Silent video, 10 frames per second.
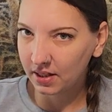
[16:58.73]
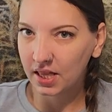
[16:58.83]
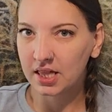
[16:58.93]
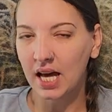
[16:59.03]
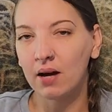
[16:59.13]

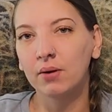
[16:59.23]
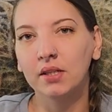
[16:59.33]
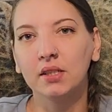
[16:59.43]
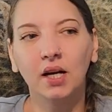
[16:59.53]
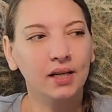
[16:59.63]
that
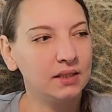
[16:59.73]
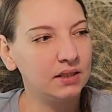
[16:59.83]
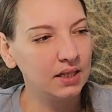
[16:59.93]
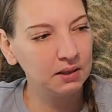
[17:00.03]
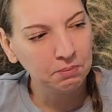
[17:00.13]
one I
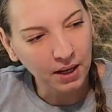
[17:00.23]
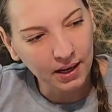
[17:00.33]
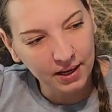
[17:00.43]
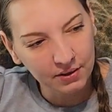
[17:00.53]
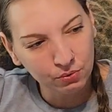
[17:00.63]
did
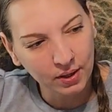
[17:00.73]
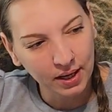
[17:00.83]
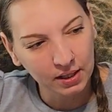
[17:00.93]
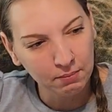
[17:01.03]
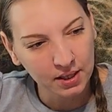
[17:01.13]
buy the
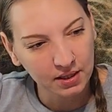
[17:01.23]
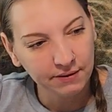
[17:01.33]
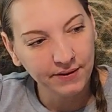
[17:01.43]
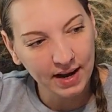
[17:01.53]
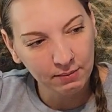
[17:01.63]
recommended
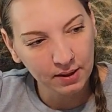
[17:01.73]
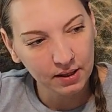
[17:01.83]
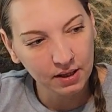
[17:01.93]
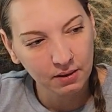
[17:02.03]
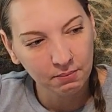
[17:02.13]

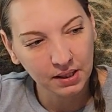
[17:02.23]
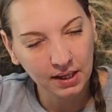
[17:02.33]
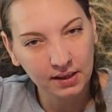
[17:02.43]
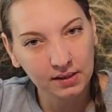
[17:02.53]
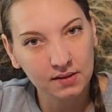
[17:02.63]
fabric
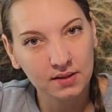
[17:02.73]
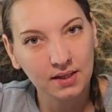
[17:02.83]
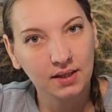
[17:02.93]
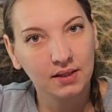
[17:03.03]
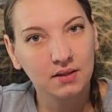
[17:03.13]
because
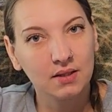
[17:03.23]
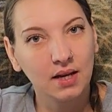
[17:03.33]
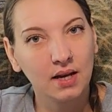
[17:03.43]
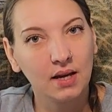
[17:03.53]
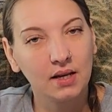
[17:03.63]
it's
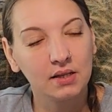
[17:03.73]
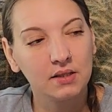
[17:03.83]
a